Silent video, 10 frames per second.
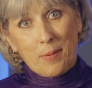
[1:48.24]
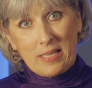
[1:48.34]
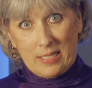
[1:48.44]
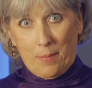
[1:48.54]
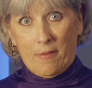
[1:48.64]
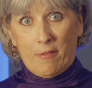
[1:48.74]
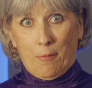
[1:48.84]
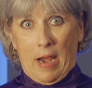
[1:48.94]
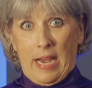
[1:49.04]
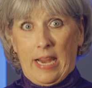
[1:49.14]
by some of the
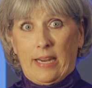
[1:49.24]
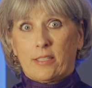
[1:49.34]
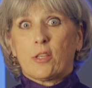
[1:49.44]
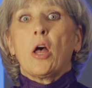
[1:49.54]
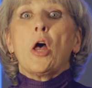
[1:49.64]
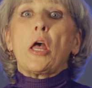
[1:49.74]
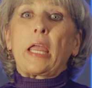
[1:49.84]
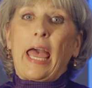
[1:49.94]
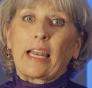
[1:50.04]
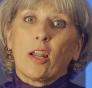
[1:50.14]
rankings
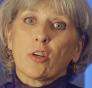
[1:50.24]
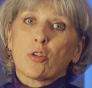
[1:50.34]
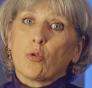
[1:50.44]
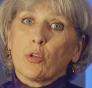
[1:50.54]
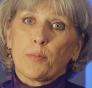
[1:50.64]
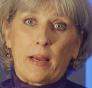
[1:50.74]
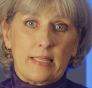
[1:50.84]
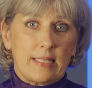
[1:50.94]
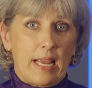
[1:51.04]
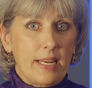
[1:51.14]
catalog schools by
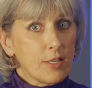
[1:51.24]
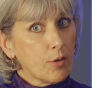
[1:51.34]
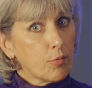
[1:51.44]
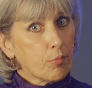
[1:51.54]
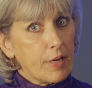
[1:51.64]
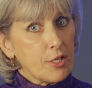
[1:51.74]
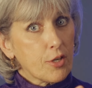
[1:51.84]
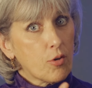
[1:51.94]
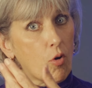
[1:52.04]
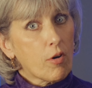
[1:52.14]
state,
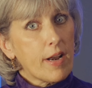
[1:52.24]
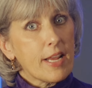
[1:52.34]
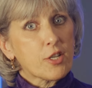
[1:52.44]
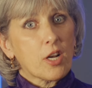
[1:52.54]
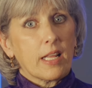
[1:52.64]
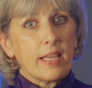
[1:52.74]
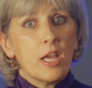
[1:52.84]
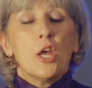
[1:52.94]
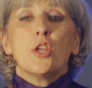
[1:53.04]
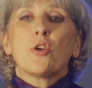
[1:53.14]
region, or nationally.
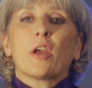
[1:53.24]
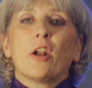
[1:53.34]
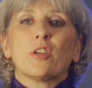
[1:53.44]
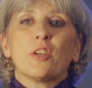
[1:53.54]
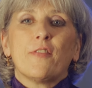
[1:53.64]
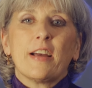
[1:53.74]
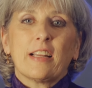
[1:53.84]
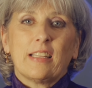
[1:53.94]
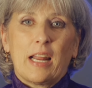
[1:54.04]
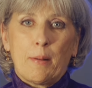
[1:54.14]
You can also find
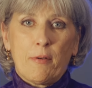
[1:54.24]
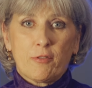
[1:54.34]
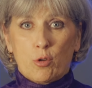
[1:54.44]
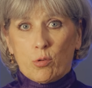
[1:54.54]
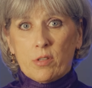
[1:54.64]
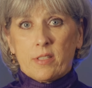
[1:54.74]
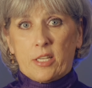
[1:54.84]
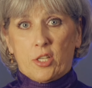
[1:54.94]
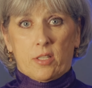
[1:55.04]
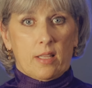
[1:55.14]
a lineup of schools
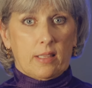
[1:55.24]
such as